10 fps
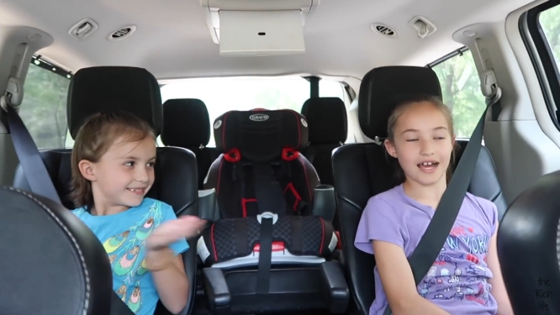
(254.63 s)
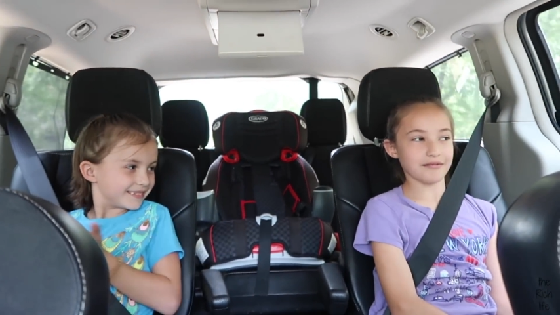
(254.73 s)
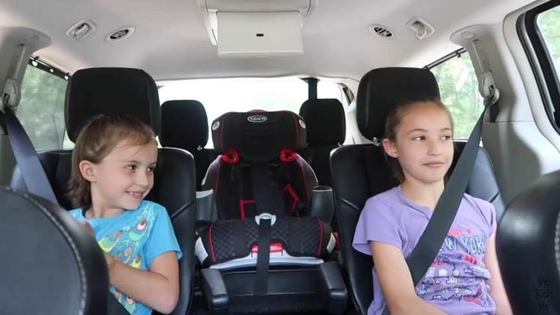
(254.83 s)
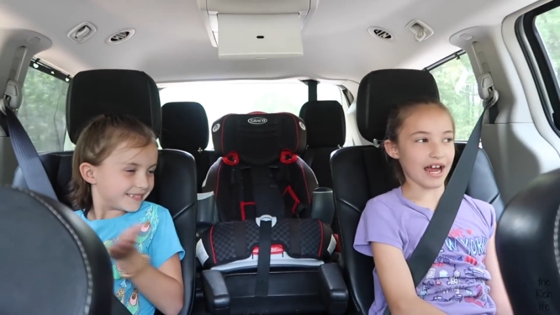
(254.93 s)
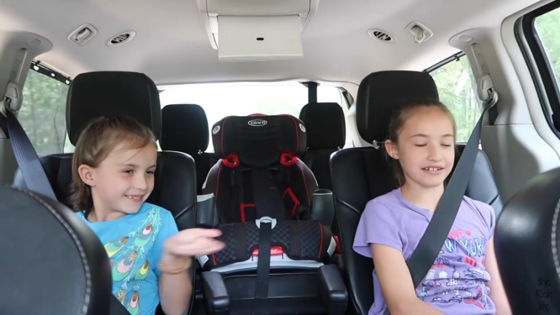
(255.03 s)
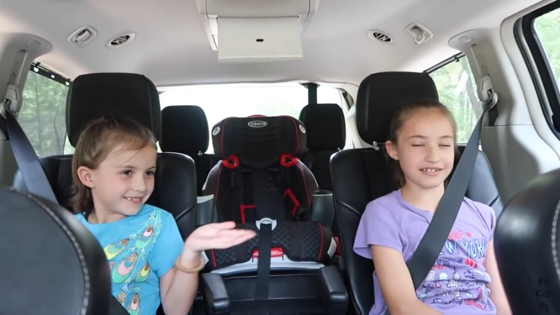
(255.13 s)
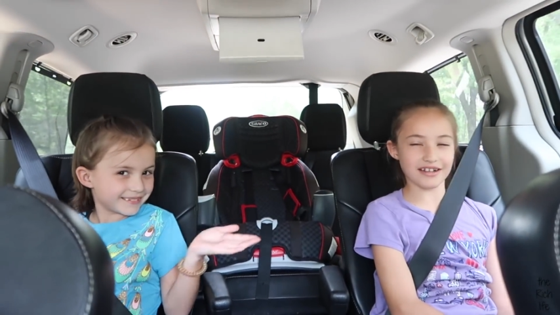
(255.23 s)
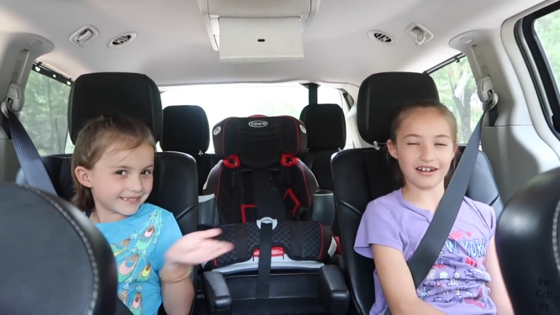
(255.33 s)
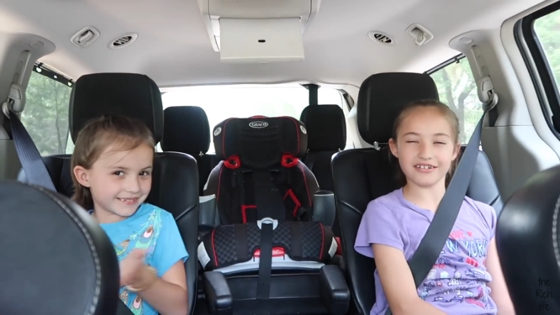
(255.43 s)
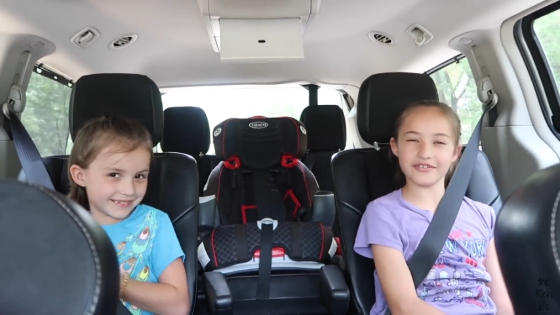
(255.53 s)
Speaker 1: I'm actually
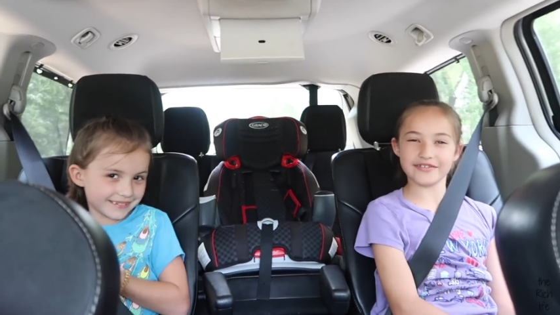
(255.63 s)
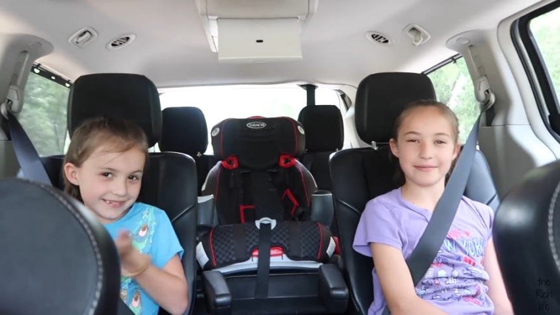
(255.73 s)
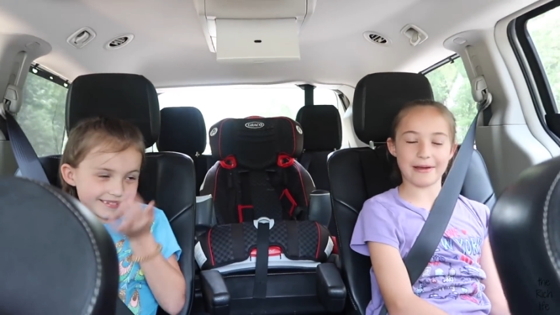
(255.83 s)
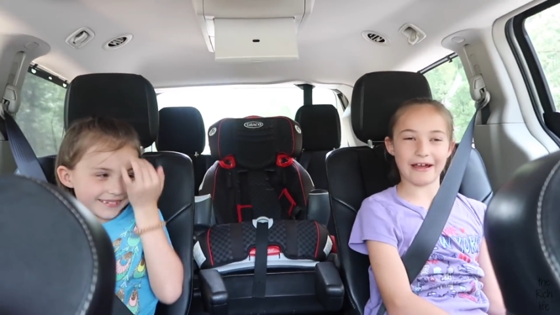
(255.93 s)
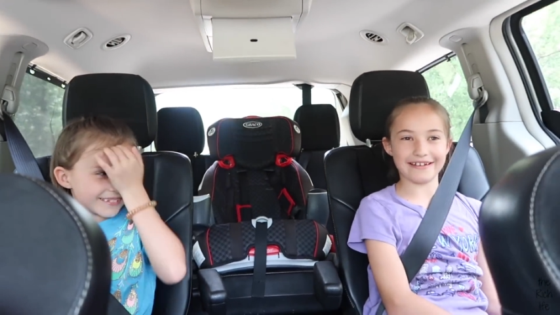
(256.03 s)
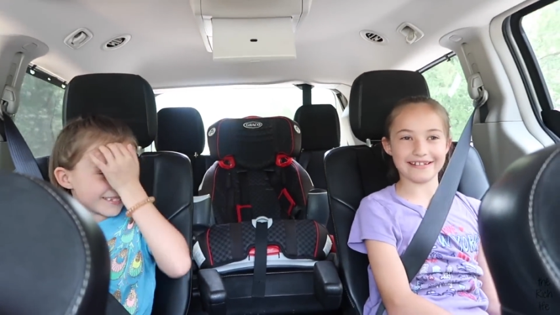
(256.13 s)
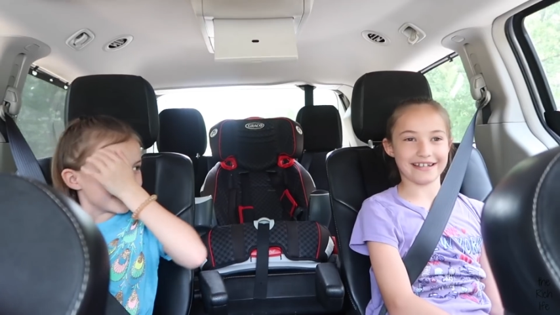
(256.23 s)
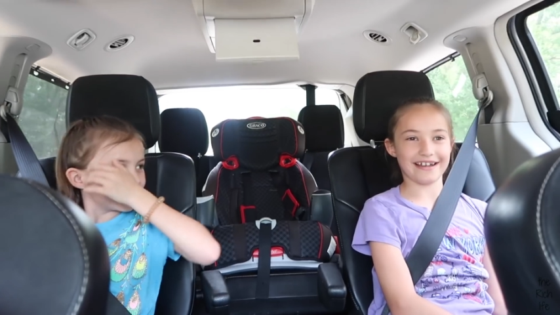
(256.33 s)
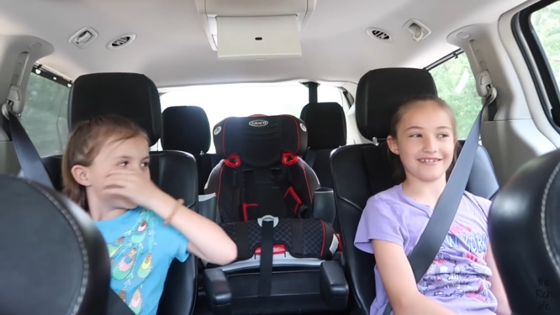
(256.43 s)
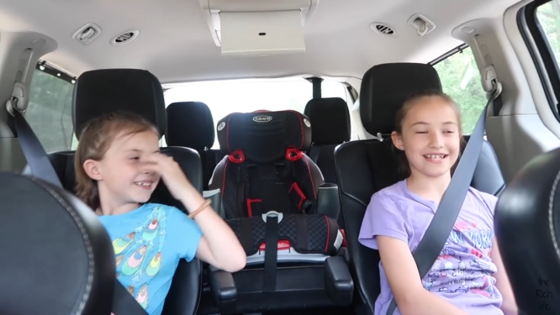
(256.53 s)
not nervous about
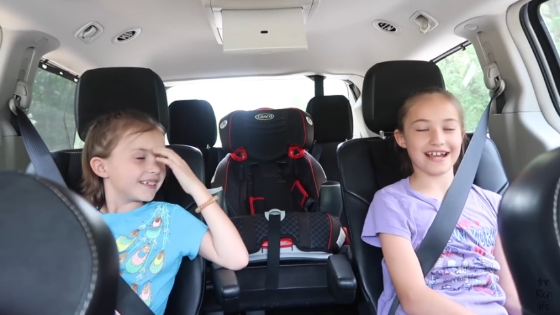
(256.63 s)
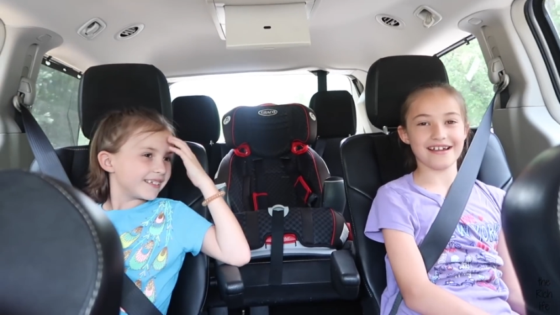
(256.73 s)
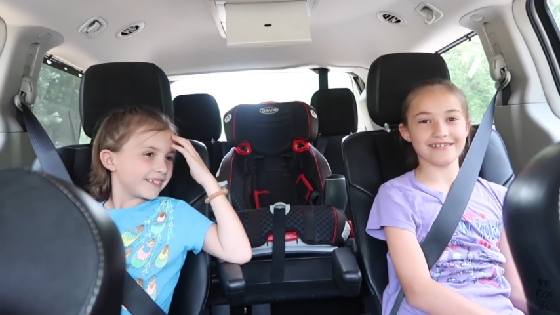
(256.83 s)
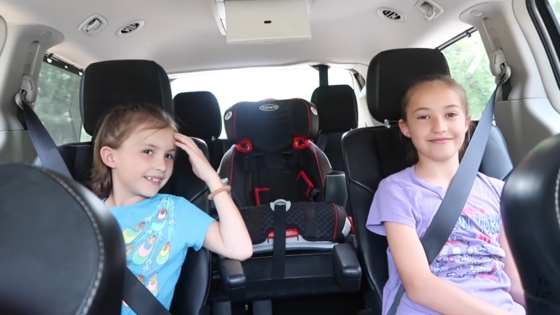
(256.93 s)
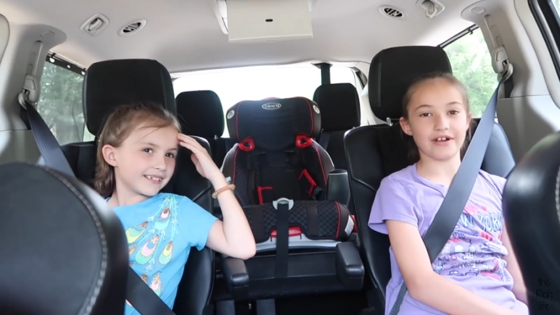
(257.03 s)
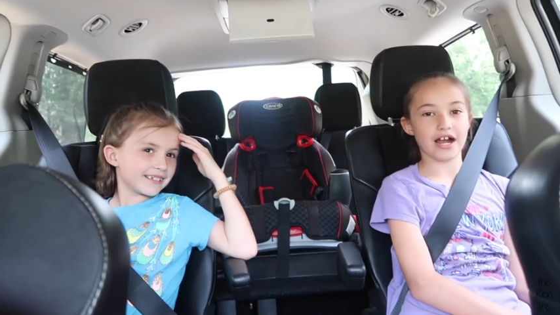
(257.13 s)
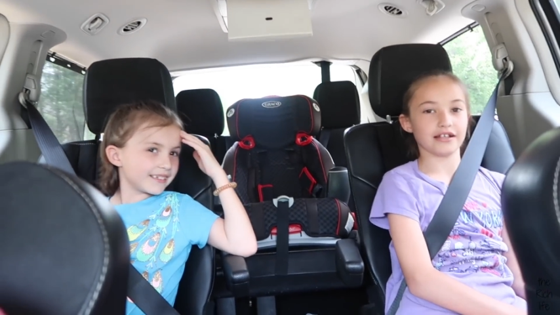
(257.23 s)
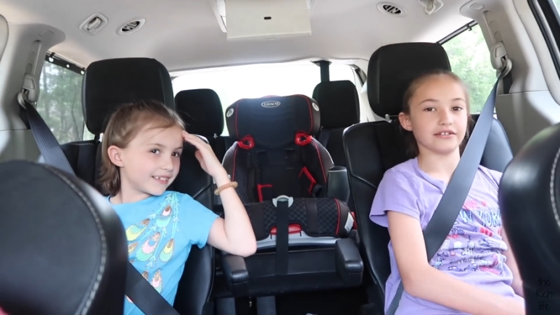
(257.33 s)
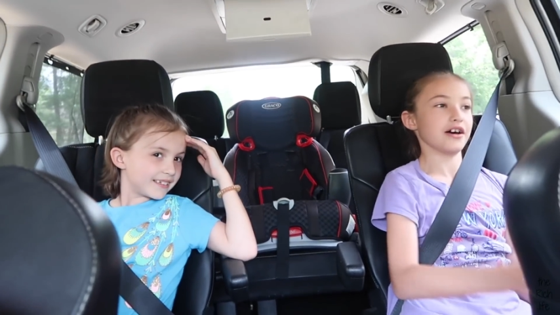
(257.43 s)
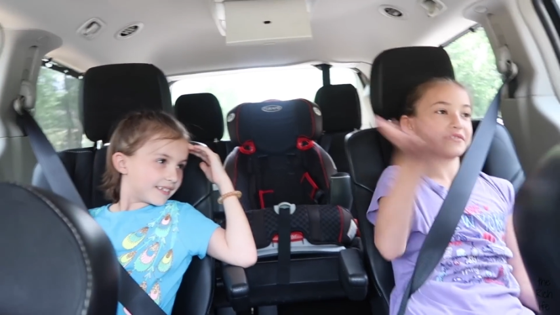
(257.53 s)
anything else. I
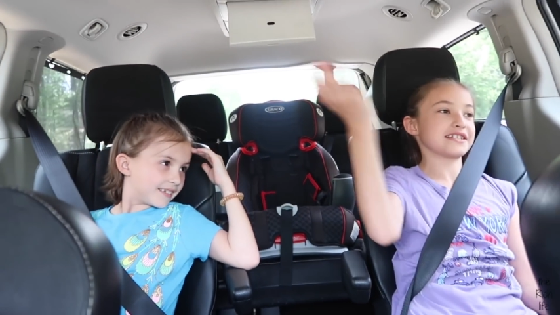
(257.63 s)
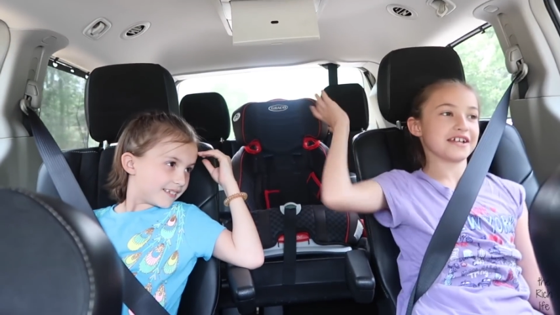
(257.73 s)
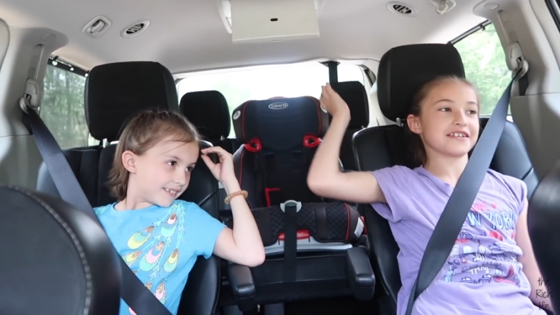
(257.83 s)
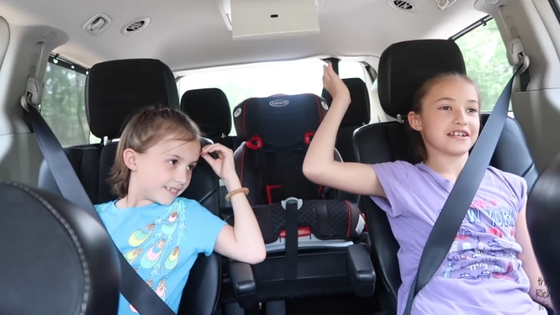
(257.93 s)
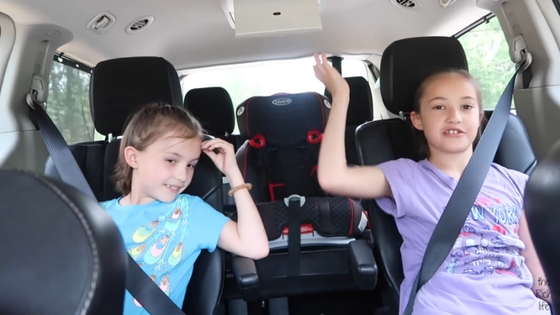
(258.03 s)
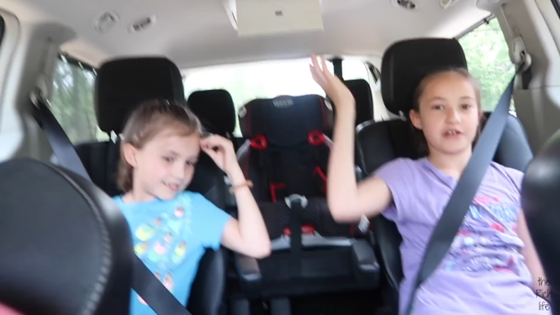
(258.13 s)
I love stunting,